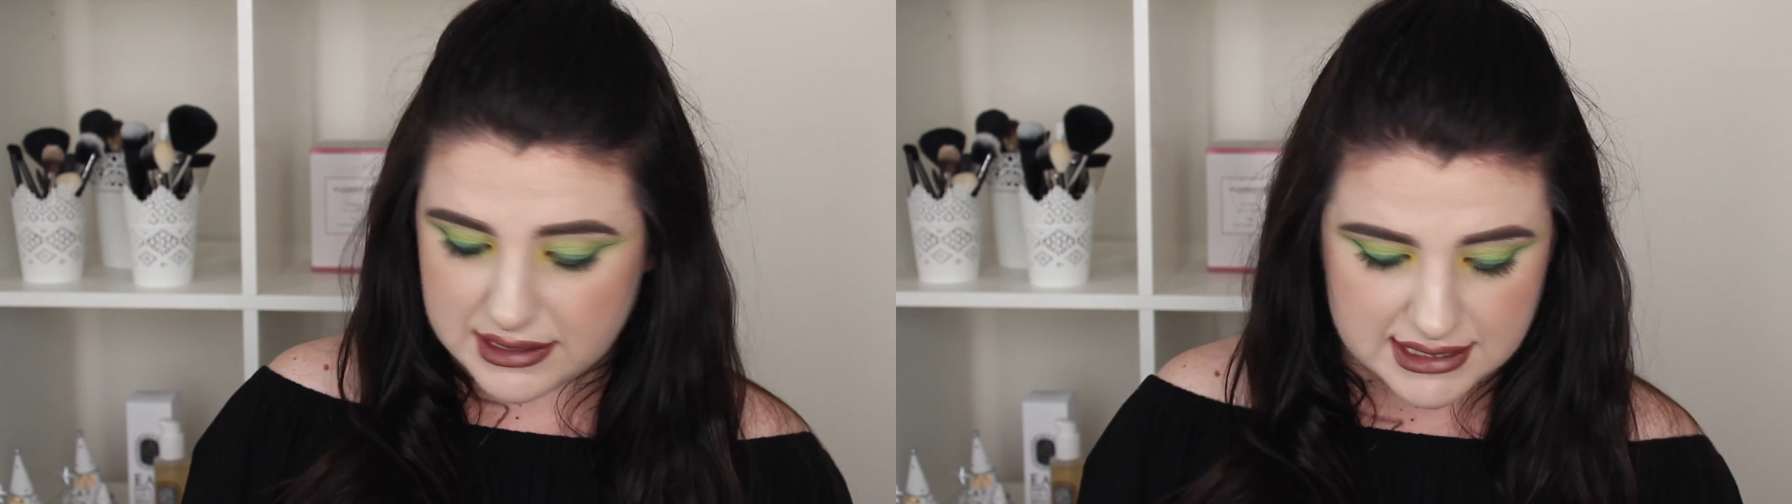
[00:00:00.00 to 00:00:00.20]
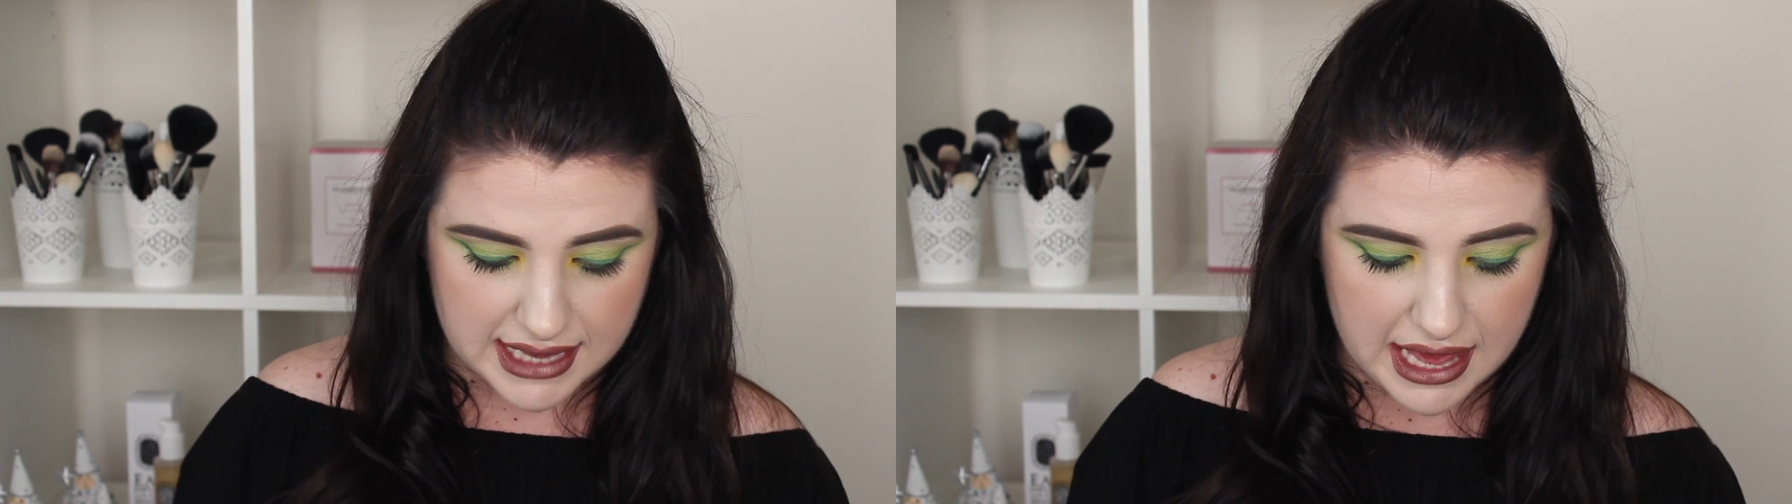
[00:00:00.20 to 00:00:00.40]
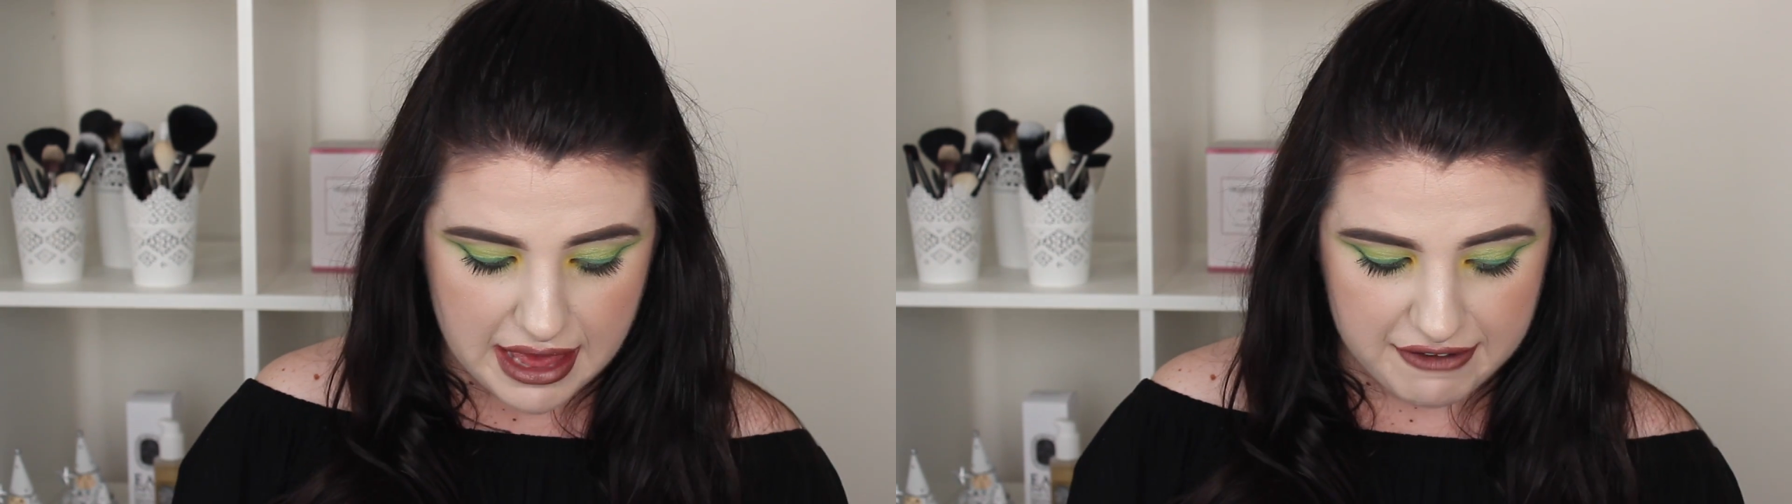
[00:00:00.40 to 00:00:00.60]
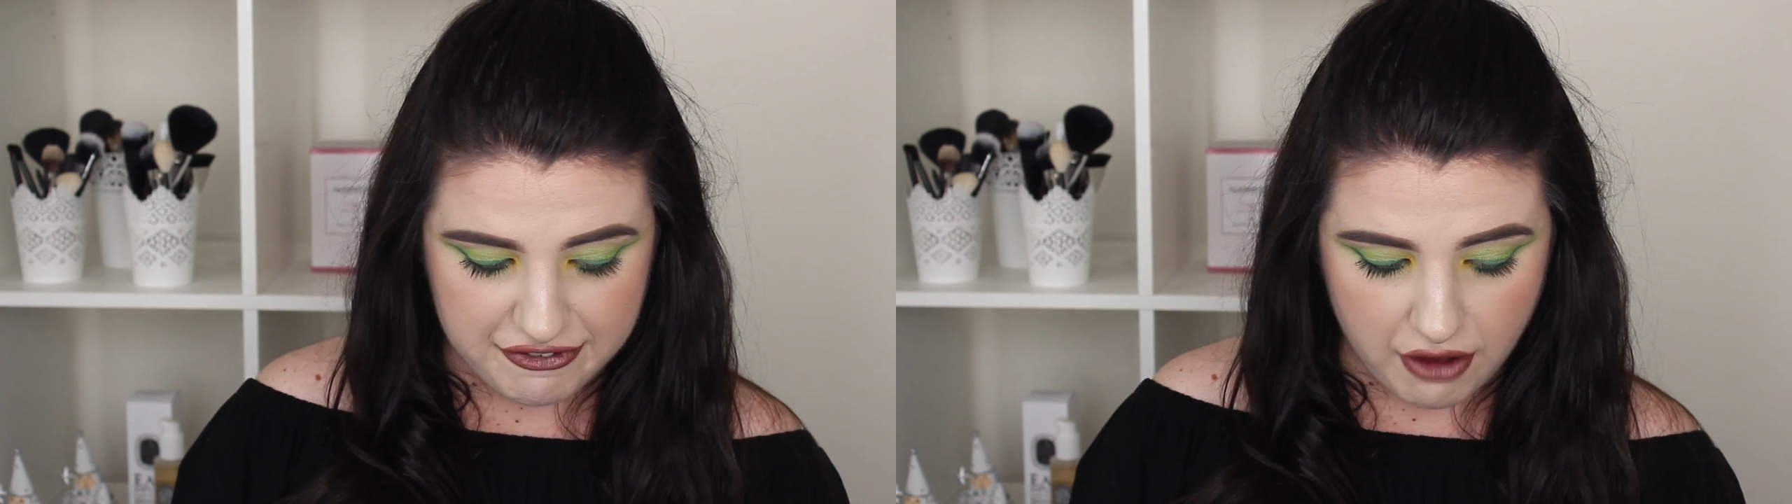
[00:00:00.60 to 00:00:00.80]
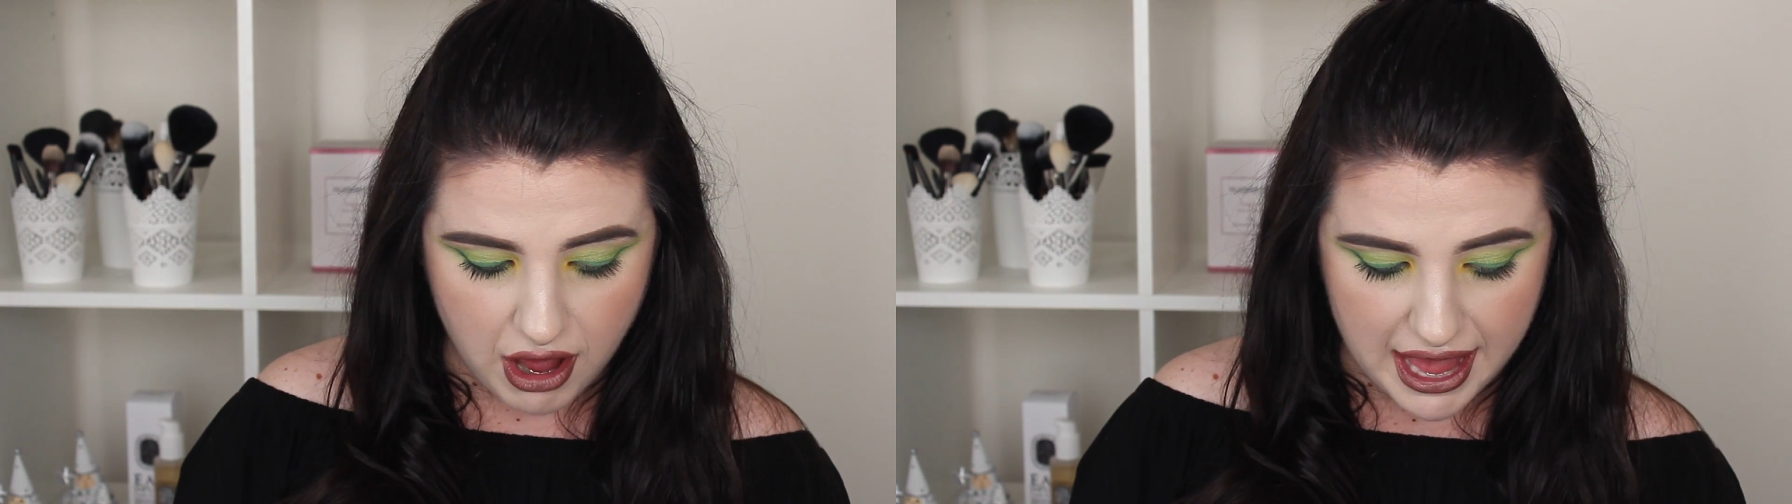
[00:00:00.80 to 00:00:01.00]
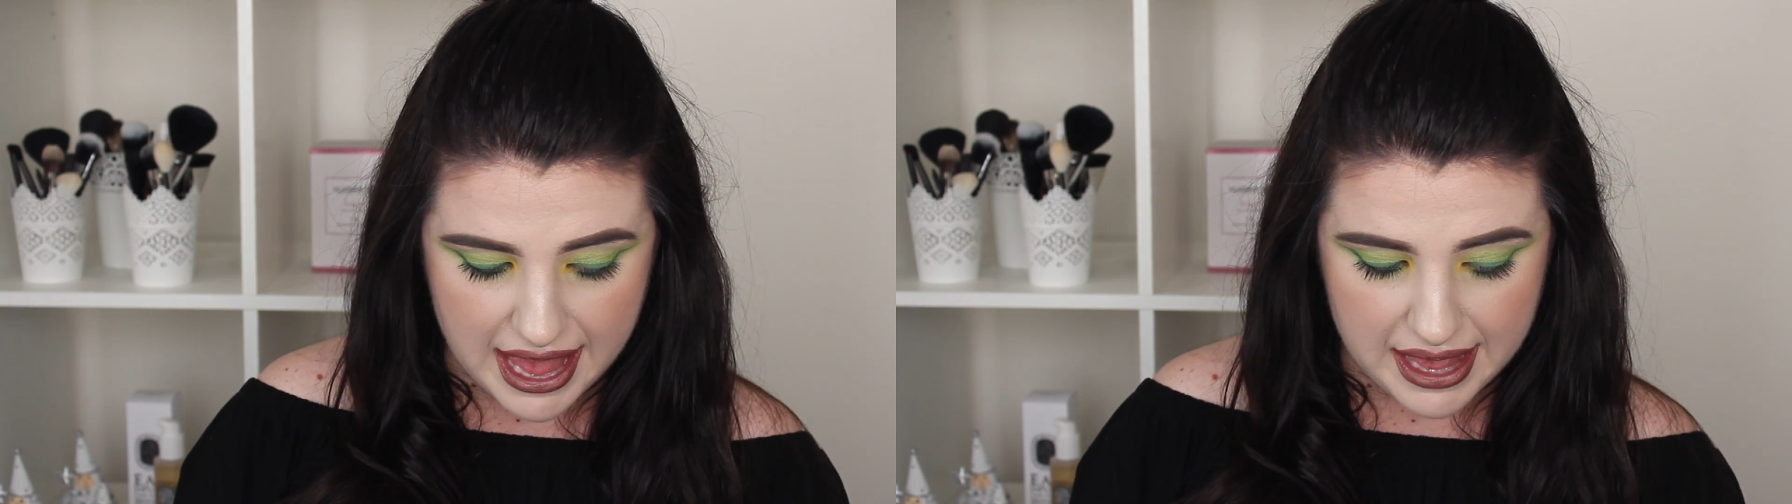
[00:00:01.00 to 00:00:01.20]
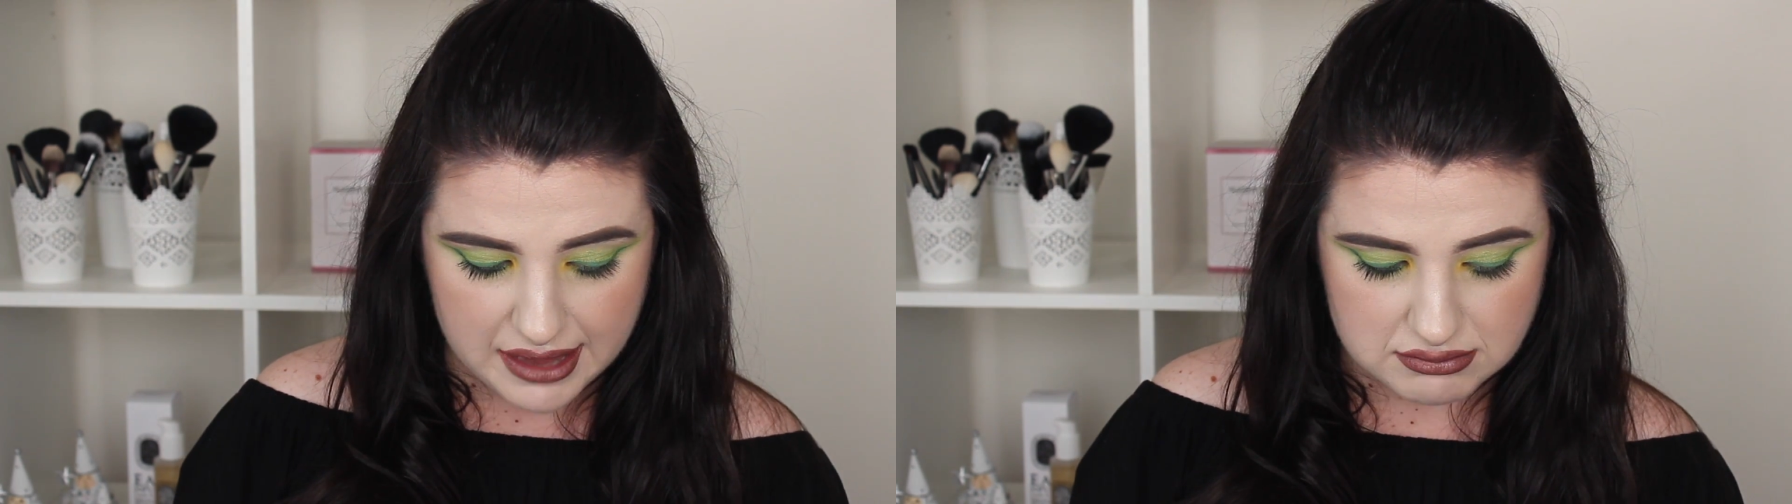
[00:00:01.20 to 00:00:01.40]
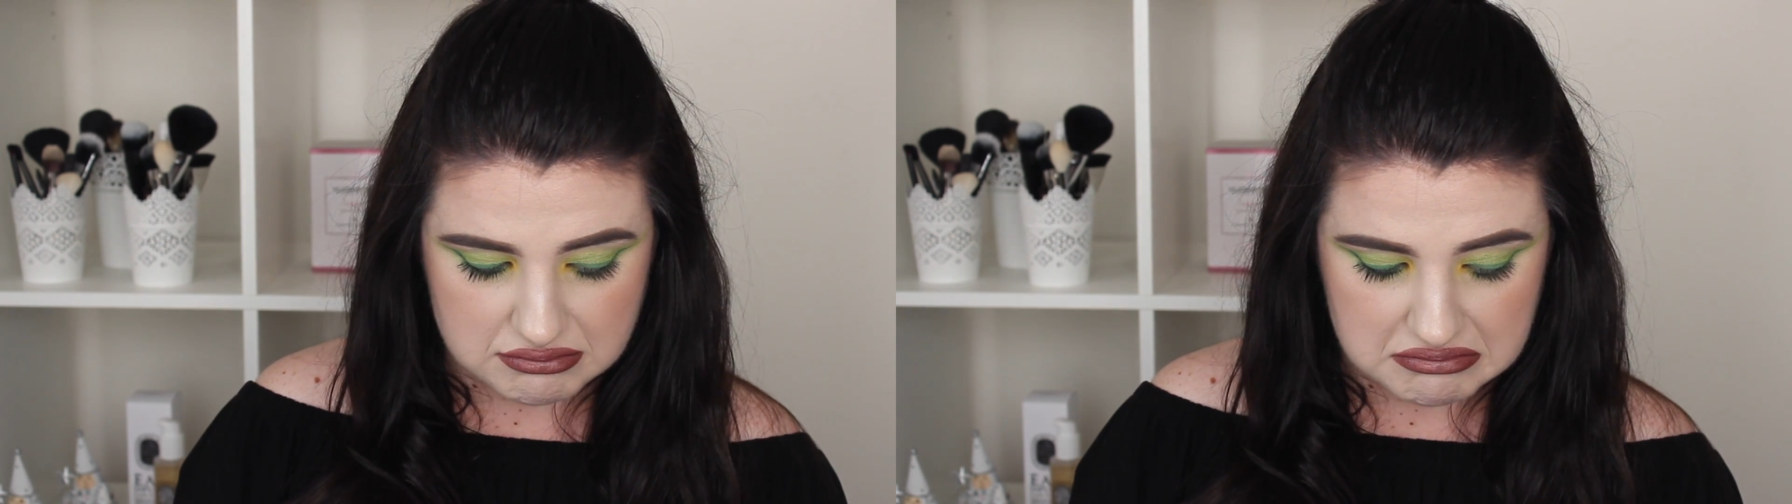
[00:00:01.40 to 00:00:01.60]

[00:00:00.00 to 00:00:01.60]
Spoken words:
and see if I